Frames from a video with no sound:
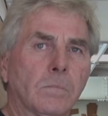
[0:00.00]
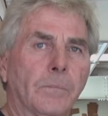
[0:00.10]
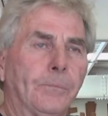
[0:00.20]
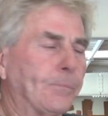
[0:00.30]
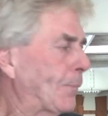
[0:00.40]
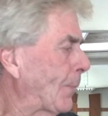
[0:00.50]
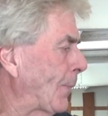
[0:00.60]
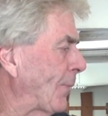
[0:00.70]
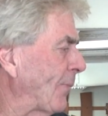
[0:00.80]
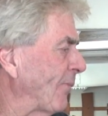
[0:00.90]
What plans
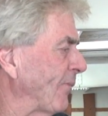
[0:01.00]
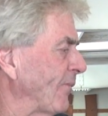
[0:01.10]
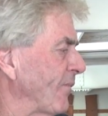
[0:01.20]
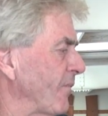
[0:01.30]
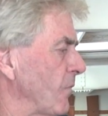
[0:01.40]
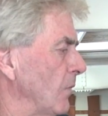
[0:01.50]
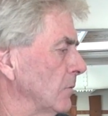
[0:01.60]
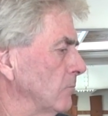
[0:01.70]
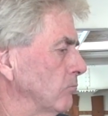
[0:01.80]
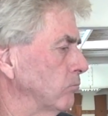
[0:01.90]
for Christmas,
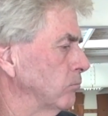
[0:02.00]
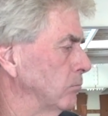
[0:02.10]
gentlemen?